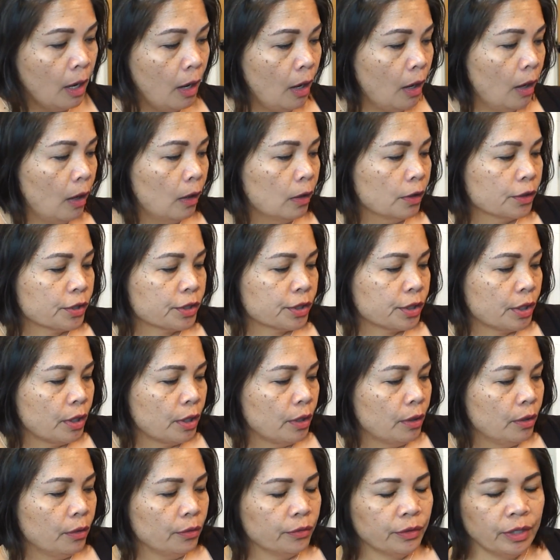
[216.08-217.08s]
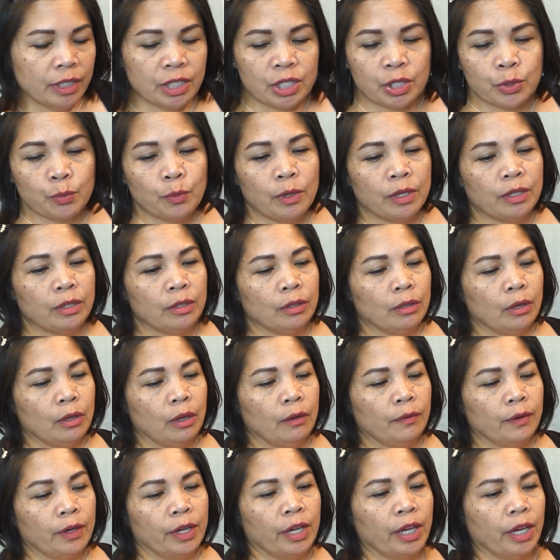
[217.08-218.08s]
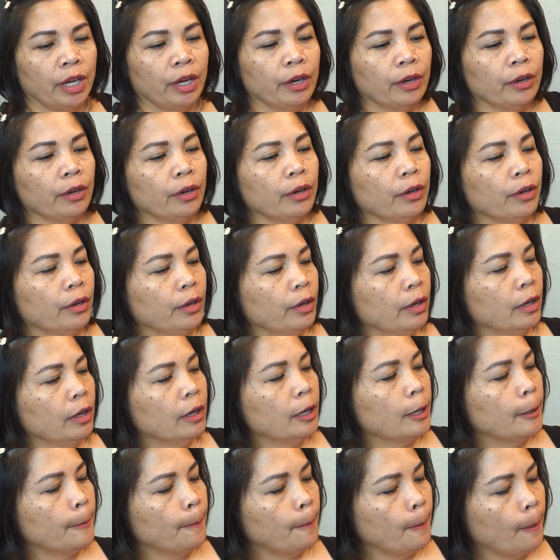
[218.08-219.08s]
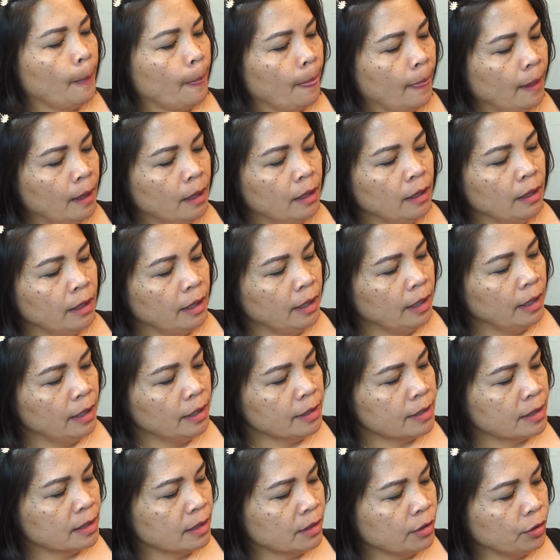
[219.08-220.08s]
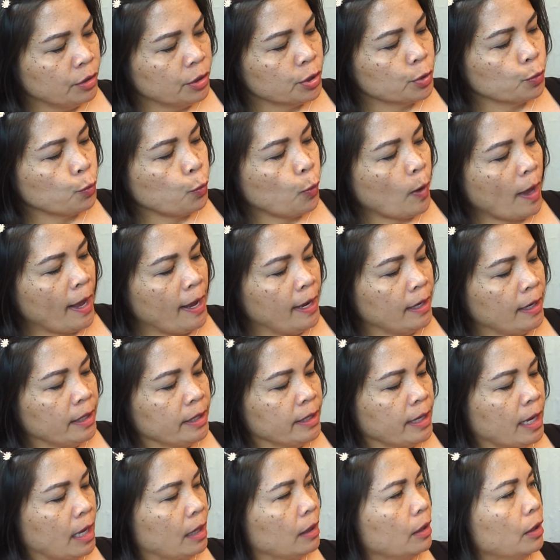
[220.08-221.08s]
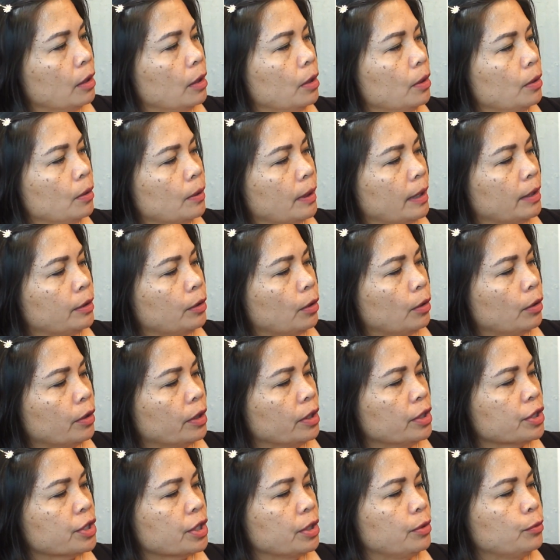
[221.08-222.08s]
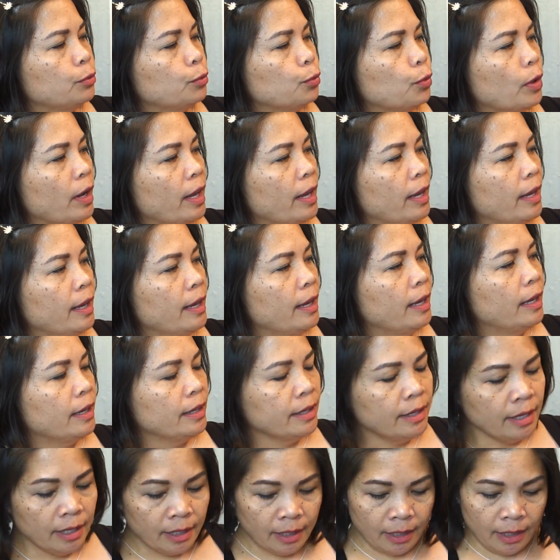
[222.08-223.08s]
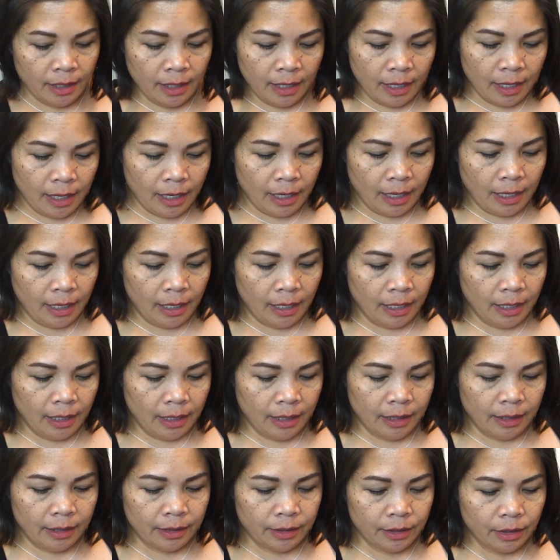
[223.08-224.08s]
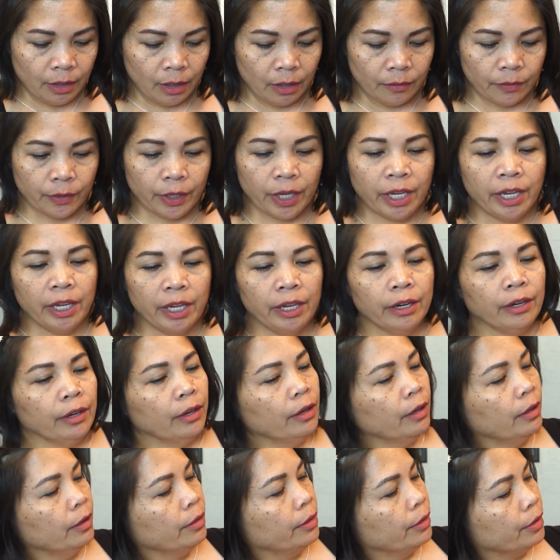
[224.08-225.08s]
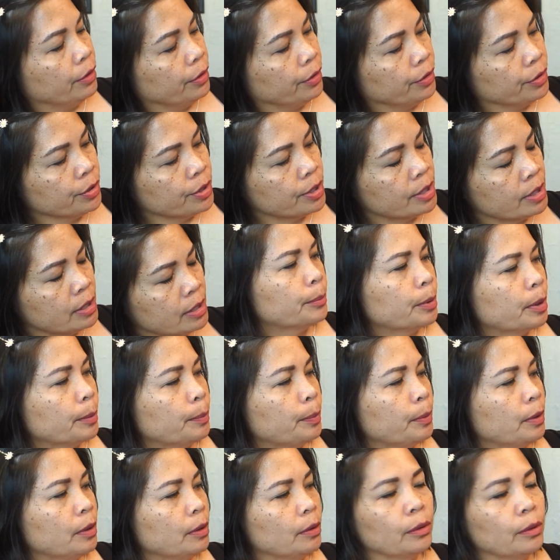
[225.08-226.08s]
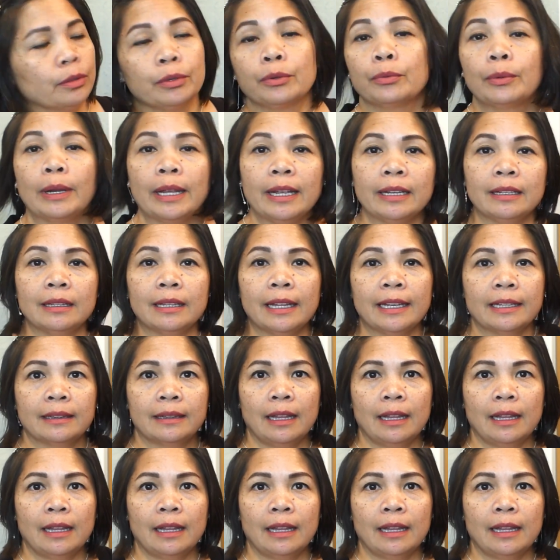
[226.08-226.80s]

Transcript: also this one over here. There's white, yellow, and orange, and red. And over here, there's purple or red, like